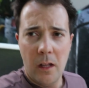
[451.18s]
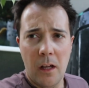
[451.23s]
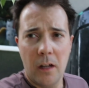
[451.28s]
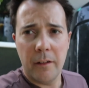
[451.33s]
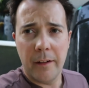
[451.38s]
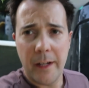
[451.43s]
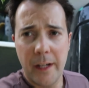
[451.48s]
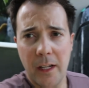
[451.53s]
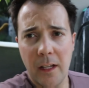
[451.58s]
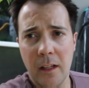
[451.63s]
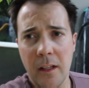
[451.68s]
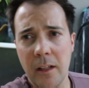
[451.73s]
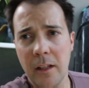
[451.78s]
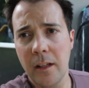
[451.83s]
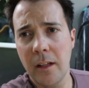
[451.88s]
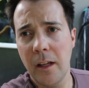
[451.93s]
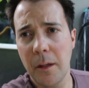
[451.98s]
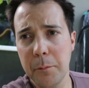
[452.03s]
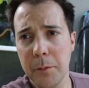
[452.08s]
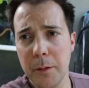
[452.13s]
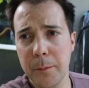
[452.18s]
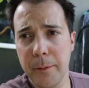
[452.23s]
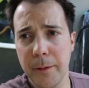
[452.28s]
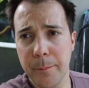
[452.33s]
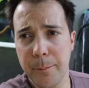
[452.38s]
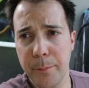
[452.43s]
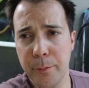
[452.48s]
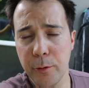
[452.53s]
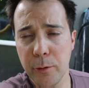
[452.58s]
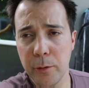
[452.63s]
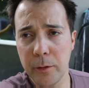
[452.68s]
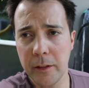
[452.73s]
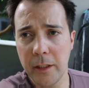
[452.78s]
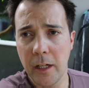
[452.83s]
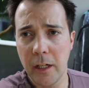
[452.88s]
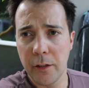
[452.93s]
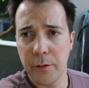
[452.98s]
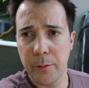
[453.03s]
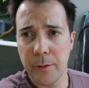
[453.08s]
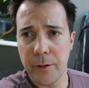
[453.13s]
All right, I'm gonna be brutally
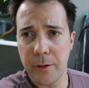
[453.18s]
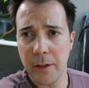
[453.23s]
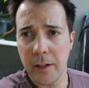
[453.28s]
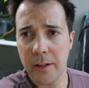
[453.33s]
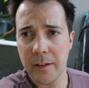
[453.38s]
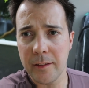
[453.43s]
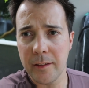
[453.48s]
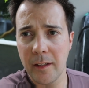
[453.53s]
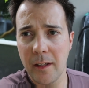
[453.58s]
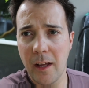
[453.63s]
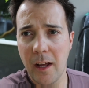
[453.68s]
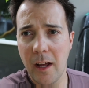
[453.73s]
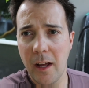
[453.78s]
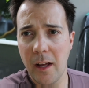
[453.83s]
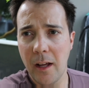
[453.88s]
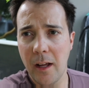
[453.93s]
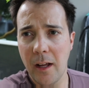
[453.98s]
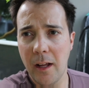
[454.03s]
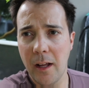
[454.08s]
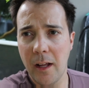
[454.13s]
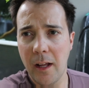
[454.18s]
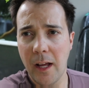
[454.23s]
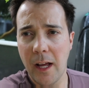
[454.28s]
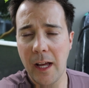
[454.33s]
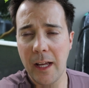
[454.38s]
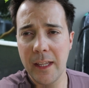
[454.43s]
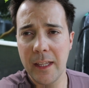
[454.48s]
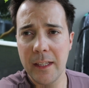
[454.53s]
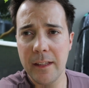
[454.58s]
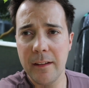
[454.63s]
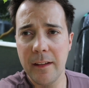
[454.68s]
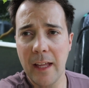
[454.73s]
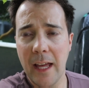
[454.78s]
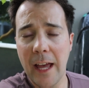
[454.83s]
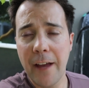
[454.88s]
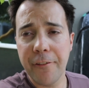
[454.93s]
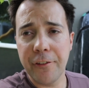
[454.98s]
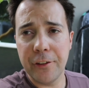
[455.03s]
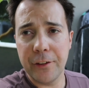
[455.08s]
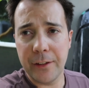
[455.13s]
honest with you guys. I,
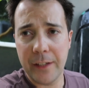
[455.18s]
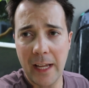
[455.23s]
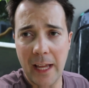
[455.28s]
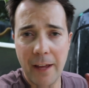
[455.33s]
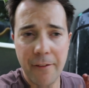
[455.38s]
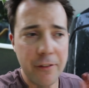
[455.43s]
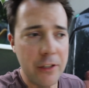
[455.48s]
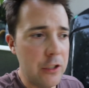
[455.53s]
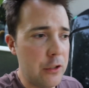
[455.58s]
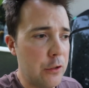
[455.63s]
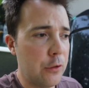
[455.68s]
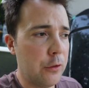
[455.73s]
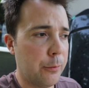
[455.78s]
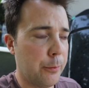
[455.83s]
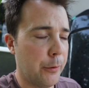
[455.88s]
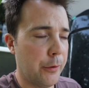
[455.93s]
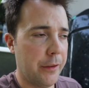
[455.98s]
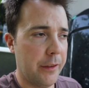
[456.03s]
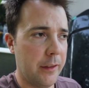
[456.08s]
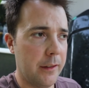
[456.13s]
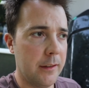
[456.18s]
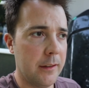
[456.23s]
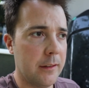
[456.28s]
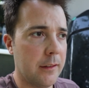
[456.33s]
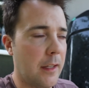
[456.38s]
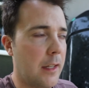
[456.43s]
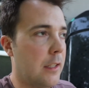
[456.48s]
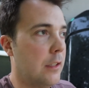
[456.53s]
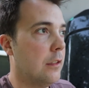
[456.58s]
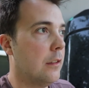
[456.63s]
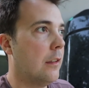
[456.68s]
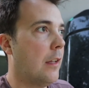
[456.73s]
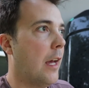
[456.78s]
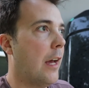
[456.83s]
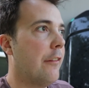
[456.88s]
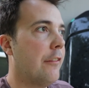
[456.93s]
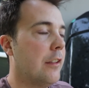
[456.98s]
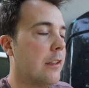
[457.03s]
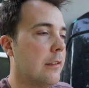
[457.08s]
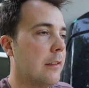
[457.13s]
after having used both of these and
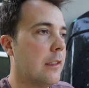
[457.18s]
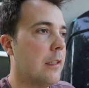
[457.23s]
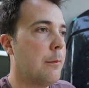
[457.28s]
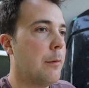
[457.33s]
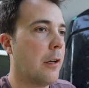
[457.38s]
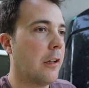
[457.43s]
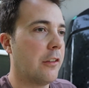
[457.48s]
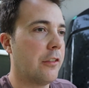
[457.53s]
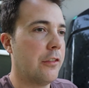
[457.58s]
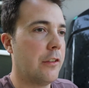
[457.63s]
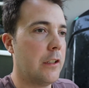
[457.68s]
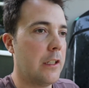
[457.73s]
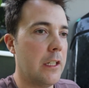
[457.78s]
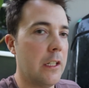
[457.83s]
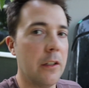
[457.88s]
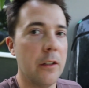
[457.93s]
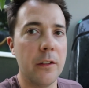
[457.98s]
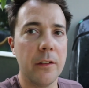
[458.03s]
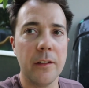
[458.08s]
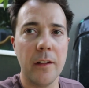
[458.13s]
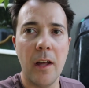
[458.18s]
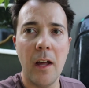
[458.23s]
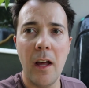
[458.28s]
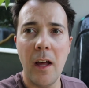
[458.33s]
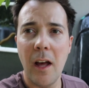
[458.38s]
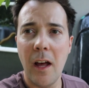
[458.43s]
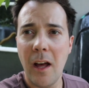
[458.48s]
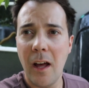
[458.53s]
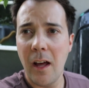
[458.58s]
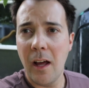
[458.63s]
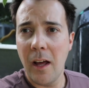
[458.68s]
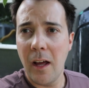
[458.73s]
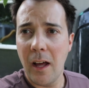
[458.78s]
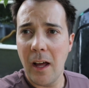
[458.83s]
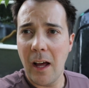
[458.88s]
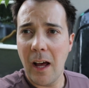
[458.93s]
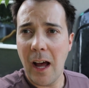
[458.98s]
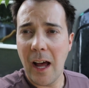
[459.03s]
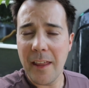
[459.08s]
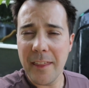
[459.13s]
having a ski box for years,
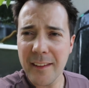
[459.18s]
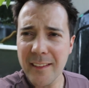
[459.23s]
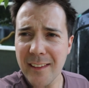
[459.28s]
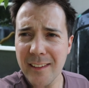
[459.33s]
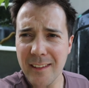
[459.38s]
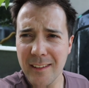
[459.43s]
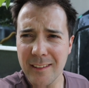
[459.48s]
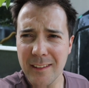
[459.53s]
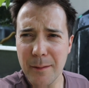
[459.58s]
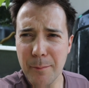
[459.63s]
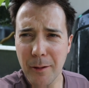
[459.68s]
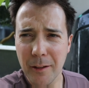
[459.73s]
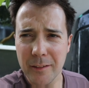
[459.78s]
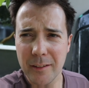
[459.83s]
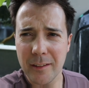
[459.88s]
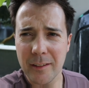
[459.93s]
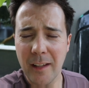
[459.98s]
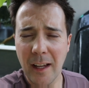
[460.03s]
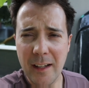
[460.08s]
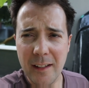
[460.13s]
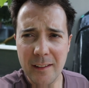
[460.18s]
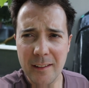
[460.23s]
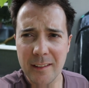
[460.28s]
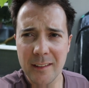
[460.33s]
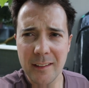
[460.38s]
I think that the ski boxes kind of